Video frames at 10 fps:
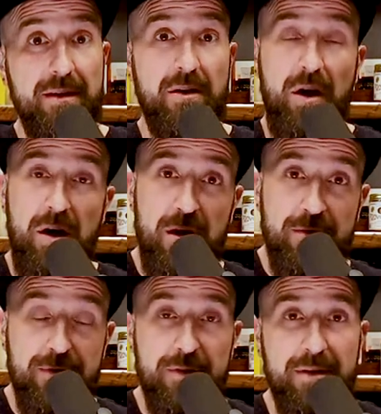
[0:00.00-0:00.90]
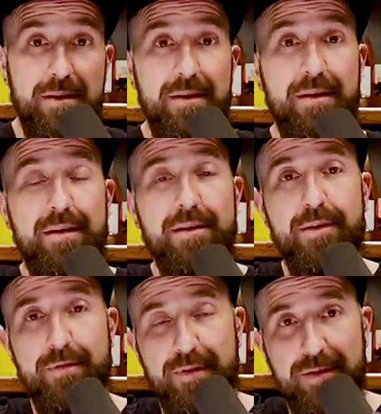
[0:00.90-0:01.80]
Cough, a
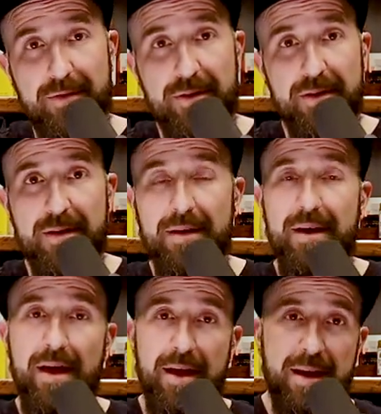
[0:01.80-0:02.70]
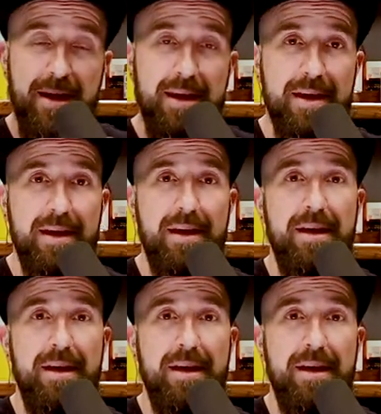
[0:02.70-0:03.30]
little fever, headache,